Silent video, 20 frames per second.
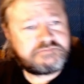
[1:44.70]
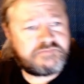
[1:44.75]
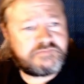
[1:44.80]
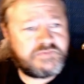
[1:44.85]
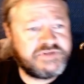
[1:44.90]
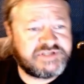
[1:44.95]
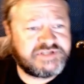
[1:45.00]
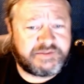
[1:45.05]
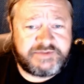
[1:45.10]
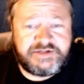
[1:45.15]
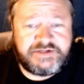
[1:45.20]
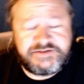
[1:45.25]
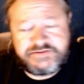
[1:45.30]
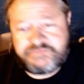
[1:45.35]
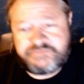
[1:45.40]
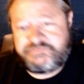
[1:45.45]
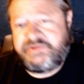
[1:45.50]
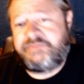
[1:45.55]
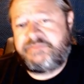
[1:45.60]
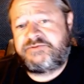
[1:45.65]
some of you
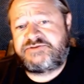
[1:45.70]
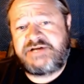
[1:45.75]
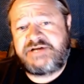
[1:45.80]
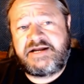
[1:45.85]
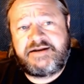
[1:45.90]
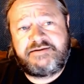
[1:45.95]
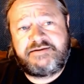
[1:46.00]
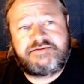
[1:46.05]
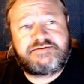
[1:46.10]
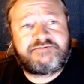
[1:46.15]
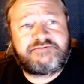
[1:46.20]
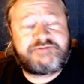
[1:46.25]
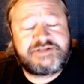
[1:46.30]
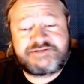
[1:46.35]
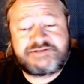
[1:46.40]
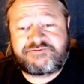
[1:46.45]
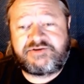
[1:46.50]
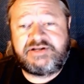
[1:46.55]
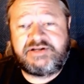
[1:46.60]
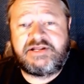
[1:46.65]
people trying to
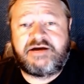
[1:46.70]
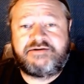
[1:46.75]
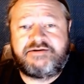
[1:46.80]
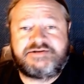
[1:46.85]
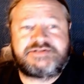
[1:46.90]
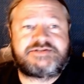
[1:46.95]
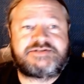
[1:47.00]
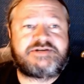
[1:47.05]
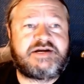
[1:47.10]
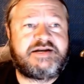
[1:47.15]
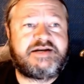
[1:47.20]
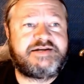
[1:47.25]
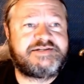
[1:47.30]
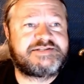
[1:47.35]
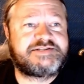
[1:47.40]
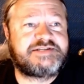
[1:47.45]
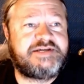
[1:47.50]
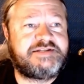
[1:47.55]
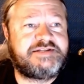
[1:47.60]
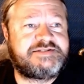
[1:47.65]
just freeloaders trying to
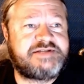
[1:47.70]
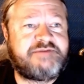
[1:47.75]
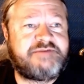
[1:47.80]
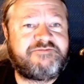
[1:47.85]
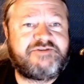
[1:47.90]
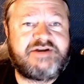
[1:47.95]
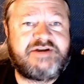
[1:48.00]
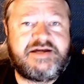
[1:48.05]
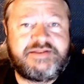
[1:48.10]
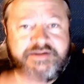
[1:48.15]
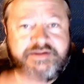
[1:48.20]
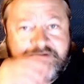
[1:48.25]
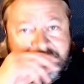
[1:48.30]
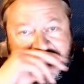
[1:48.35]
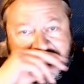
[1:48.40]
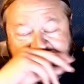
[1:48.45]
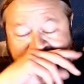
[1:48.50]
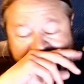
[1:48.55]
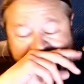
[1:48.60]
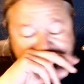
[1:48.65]
just get something for nothing.
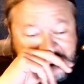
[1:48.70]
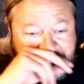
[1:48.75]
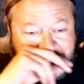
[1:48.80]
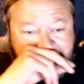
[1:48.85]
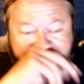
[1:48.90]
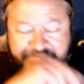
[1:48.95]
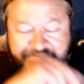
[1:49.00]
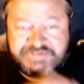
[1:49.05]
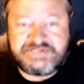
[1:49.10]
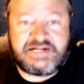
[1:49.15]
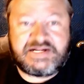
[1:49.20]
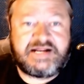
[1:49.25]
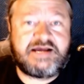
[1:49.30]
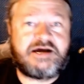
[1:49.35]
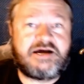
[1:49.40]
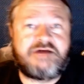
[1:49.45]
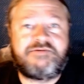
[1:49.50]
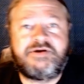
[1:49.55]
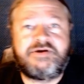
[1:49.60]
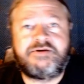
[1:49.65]
It's not how
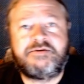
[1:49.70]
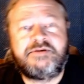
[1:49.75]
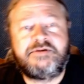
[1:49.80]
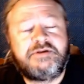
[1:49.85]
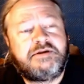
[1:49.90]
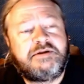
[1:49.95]
I roll.